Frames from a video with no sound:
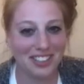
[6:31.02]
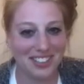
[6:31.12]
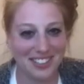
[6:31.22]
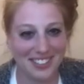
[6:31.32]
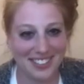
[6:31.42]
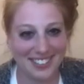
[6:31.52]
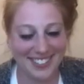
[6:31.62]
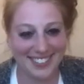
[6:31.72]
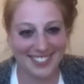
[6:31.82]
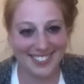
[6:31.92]

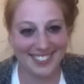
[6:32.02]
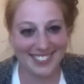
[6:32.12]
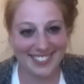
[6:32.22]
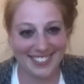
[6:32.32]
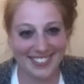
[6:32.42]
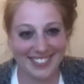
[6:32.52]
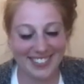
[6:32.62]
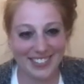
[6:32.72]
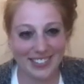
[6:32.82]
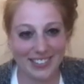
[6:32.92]

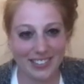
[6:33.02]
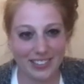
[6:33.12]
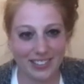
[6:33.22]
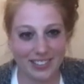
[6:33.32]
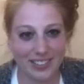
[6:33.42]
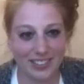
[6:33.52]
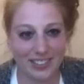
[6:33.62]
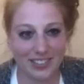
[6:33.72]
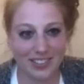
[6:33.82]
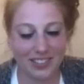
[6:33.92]

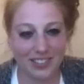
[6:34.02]
[no speech]